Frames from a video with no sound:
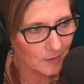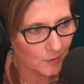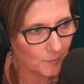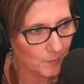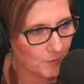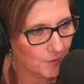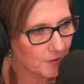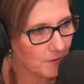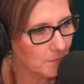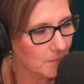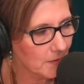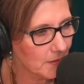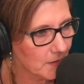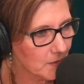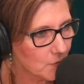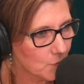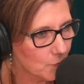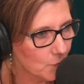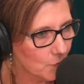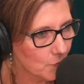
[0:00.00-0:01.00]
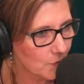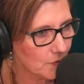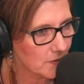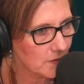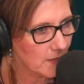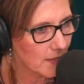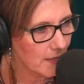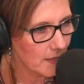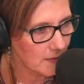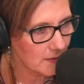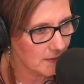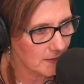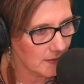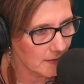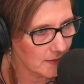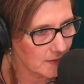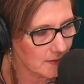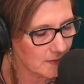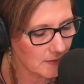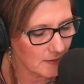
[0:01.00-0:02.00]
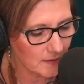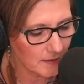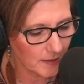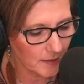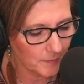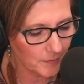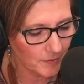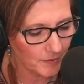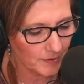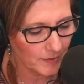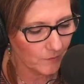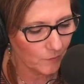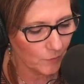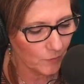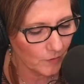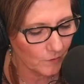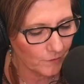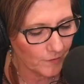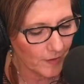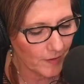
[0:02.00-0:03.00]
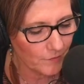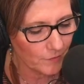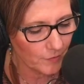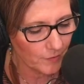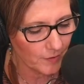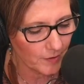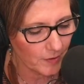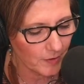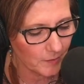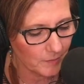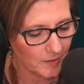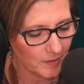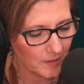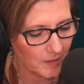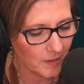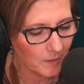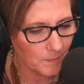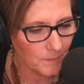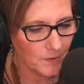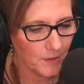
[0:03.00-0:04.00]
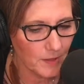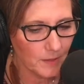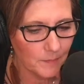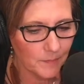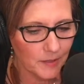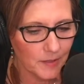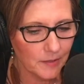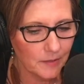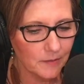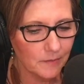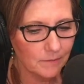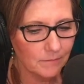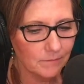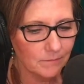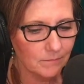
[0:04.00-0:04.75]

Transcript: putting money towards candidates that they believe will favor them and keep them